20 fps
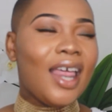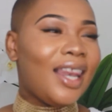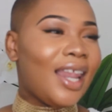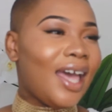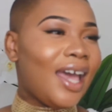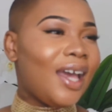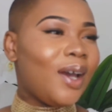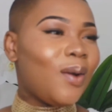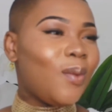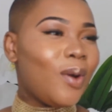
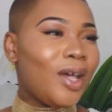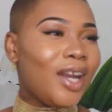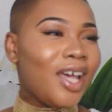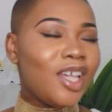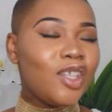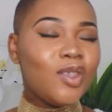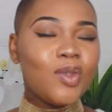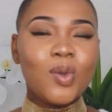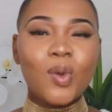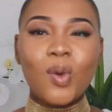Like, when
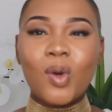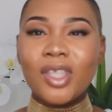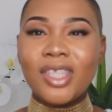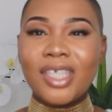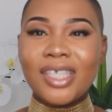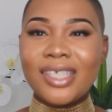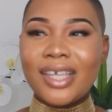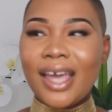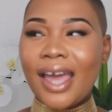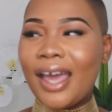I saw
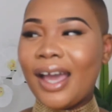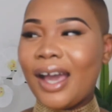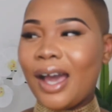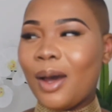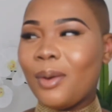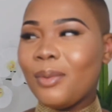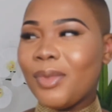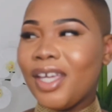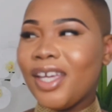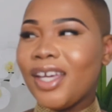this guy
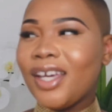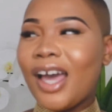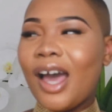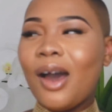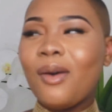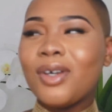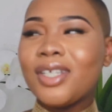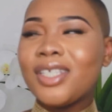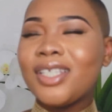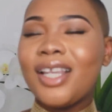coming,
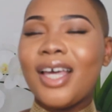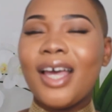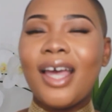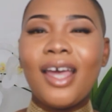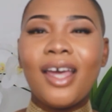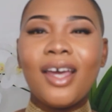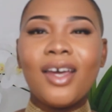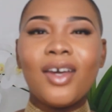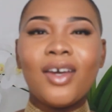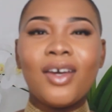I was
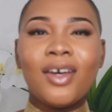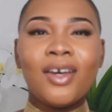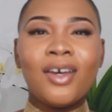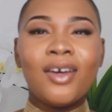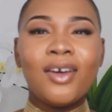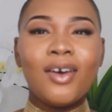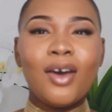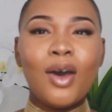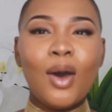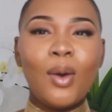like,
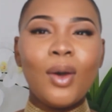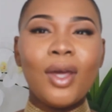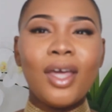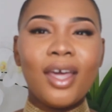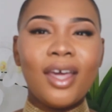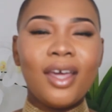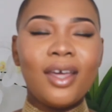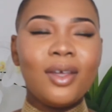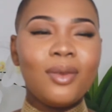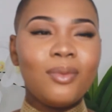
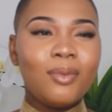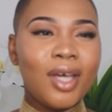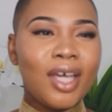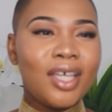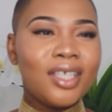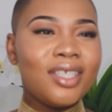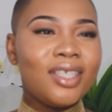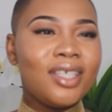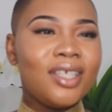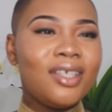okay,
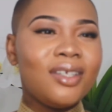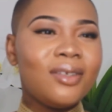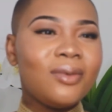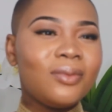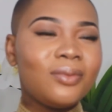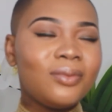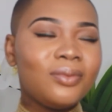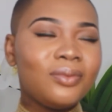mercy.